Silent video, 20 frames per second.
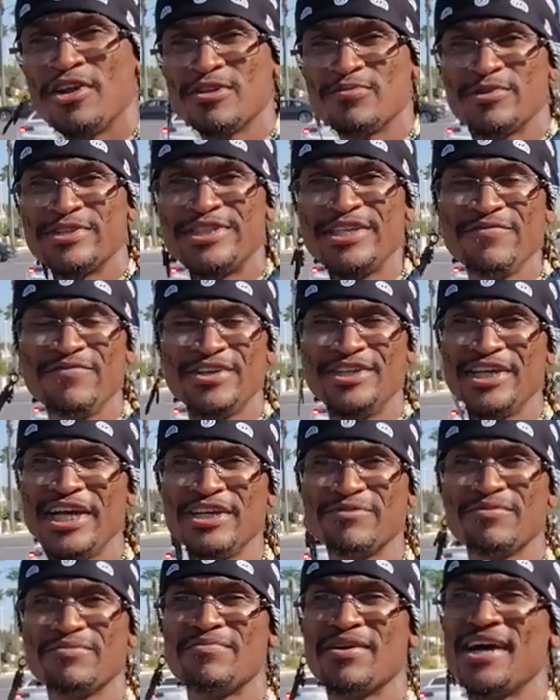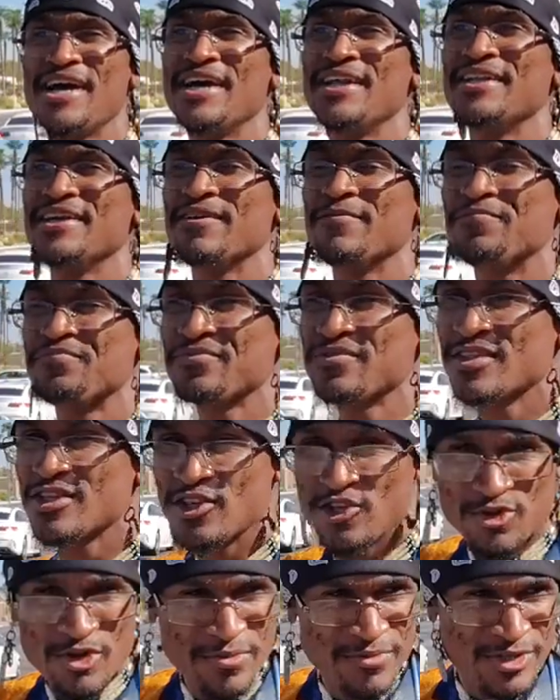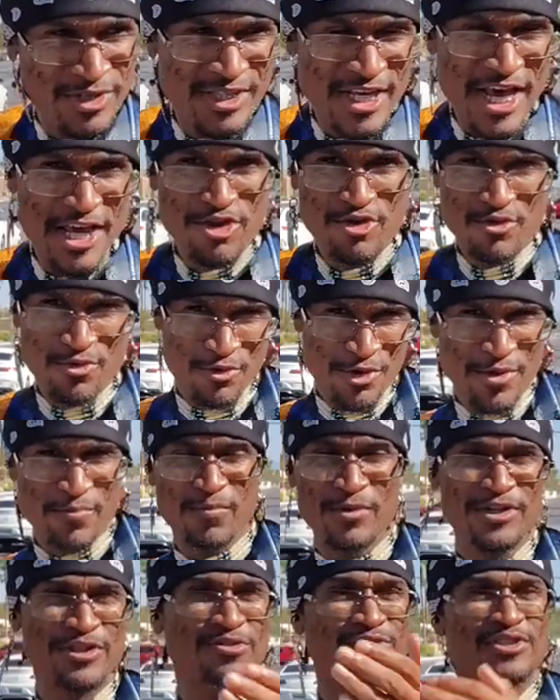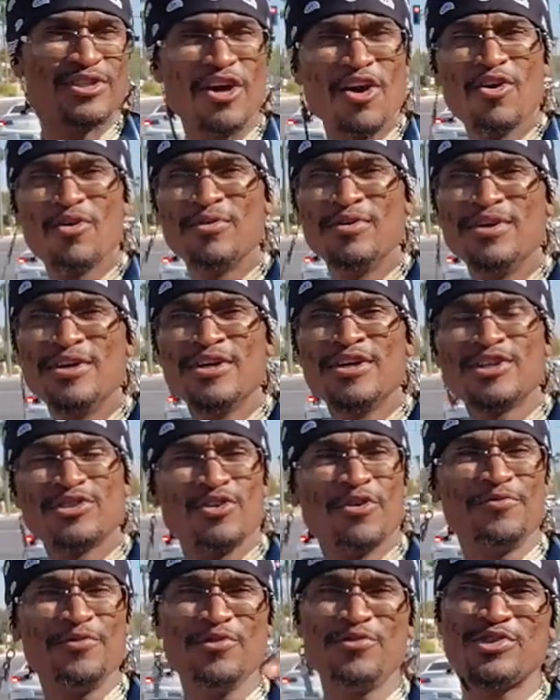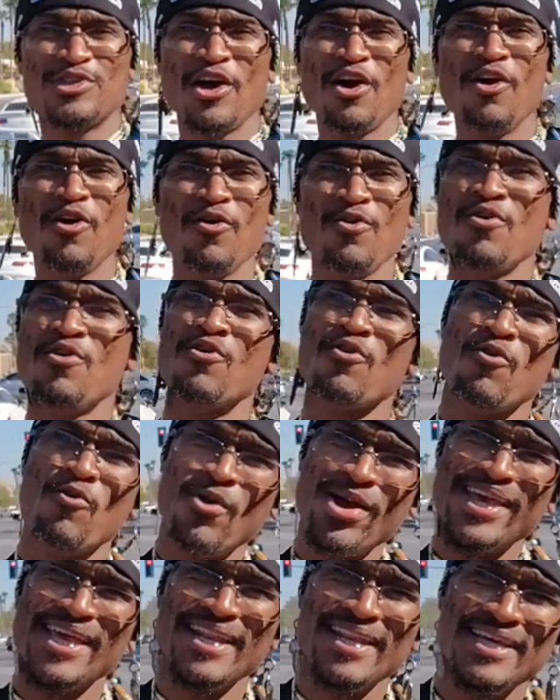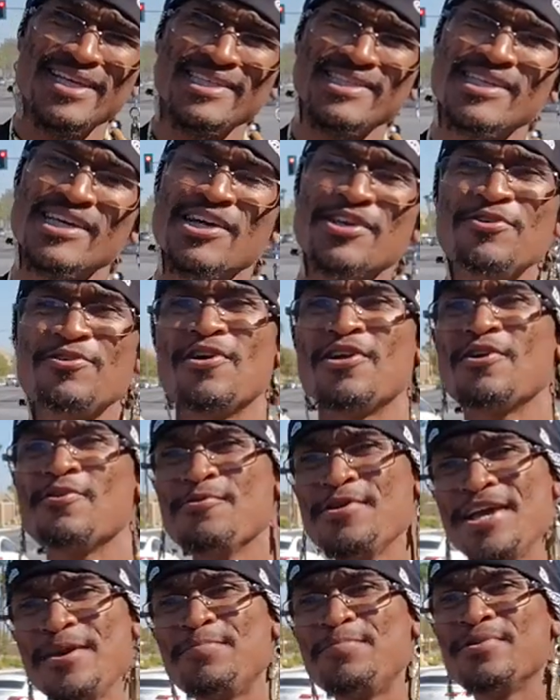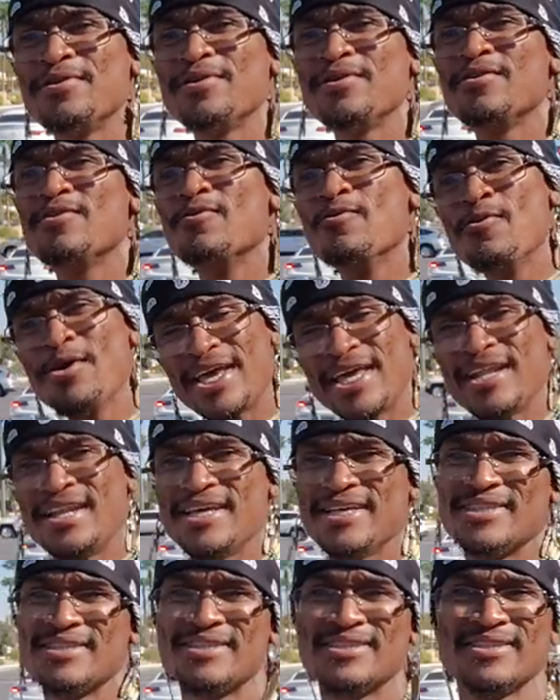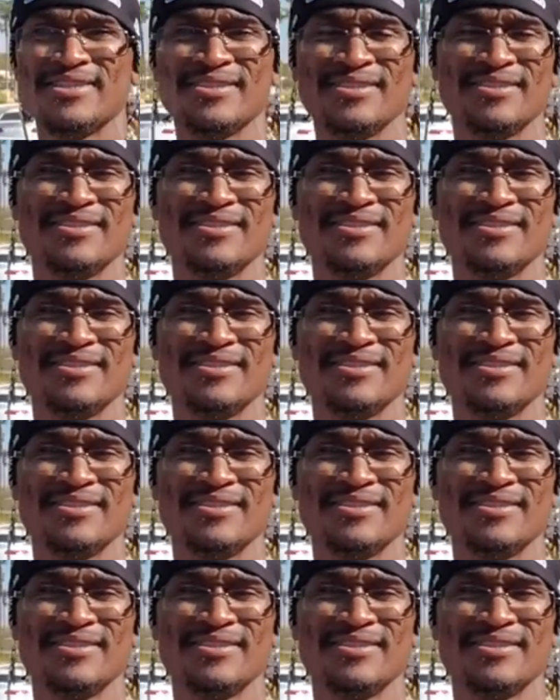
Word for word: going to receive a judgment behind it. The scriptures say you reap what you sow. So if you sow wickedness, you're going to reap wickedness.